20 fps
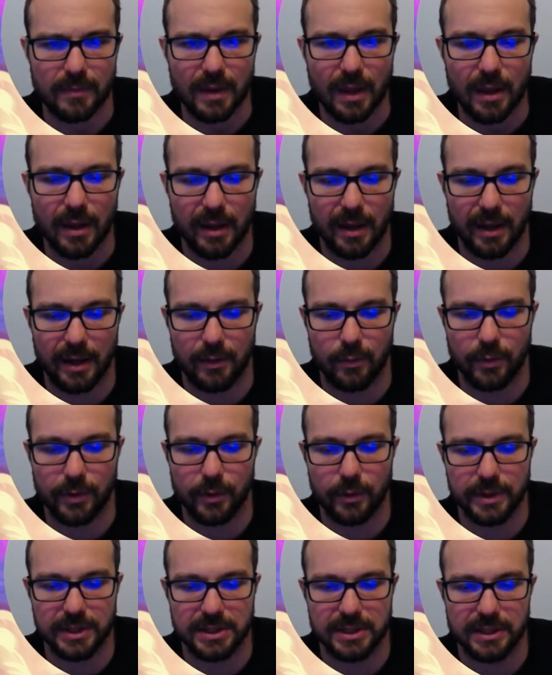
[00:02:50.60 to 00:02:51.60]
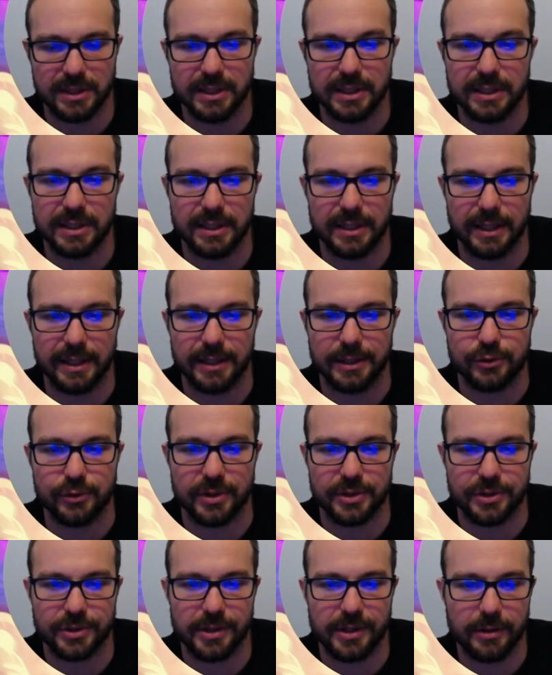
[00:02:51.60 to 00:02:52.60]
And we're going to get a
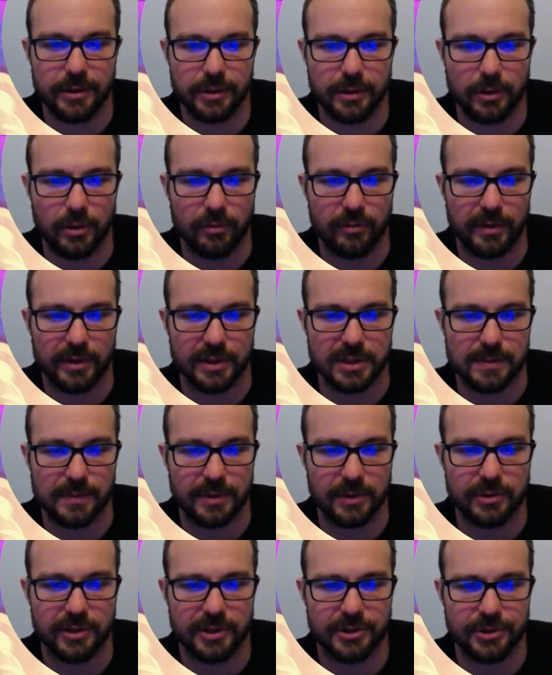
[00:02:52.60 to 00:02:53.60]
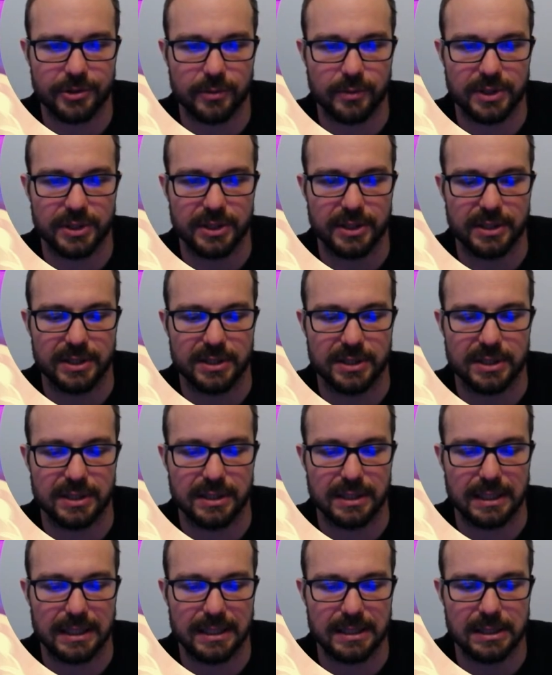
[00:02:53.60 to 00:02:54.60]
treasure here, hopefully a spell treasure, which it is
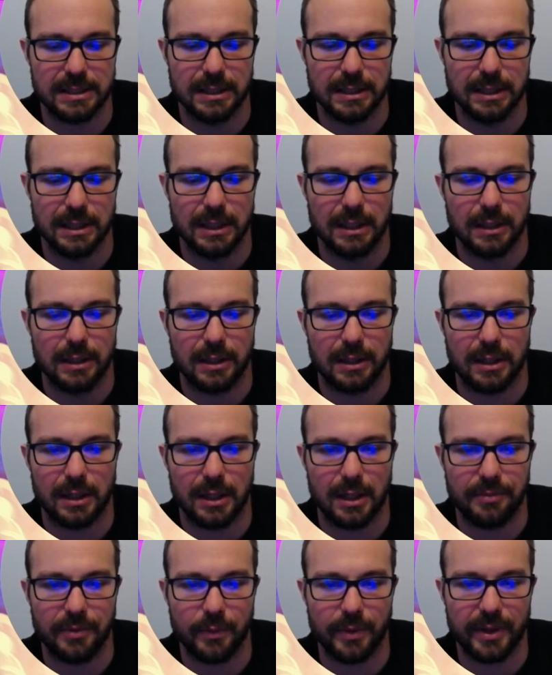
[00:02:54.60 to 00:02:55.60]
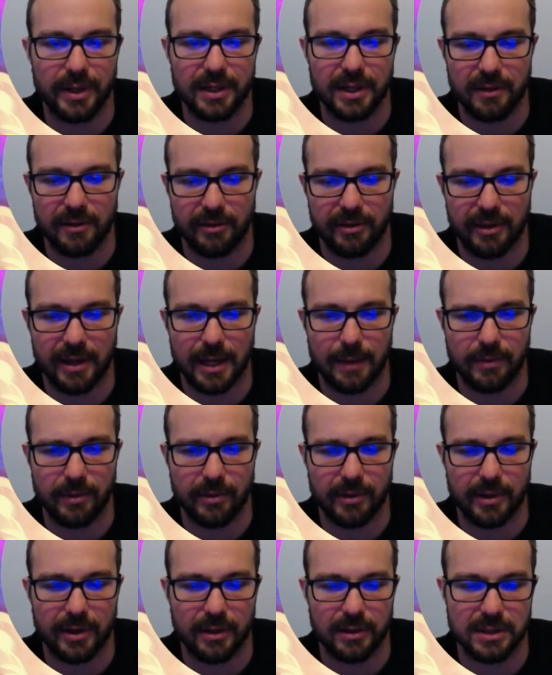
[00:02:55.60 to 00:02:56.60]
not. But we can take this
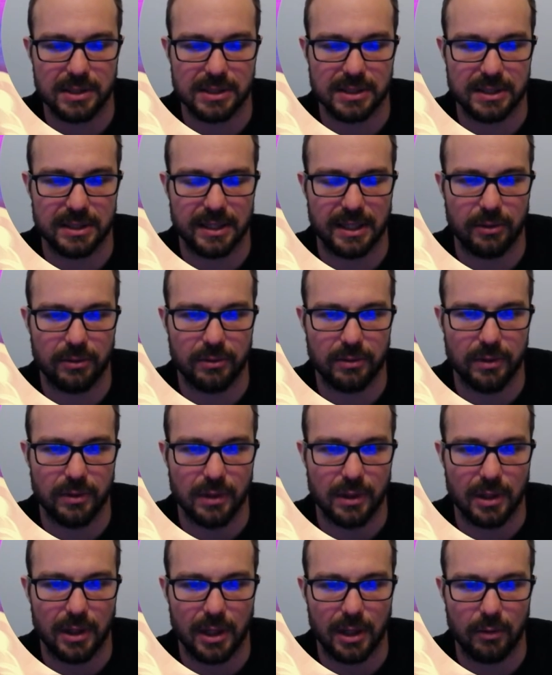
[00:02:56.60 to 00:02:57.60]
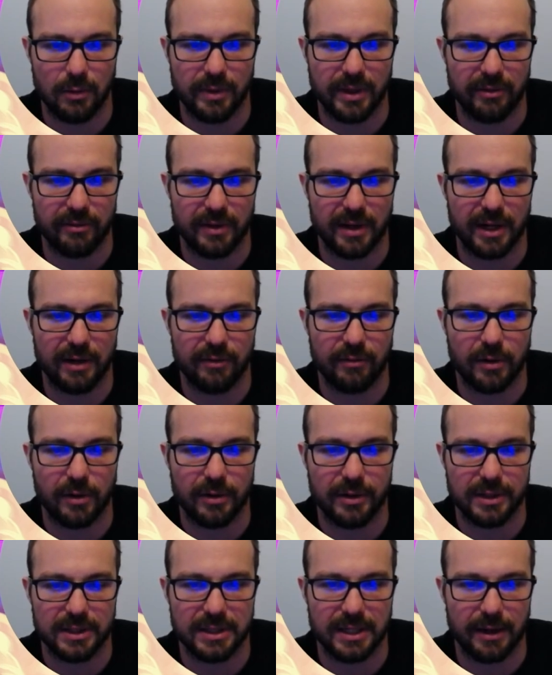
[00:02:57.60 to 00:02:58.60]
Captain's Cutlass, and now we have kind of
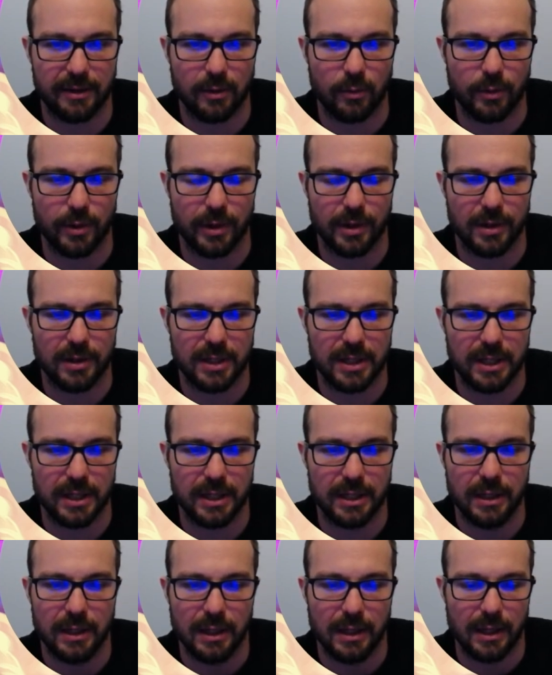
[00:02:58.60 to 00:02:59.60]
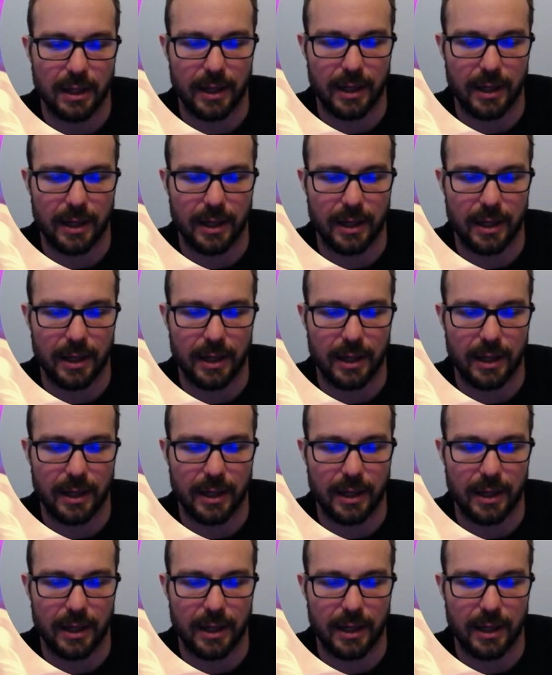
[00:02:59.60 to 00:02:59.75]
all the attack that we're going to need.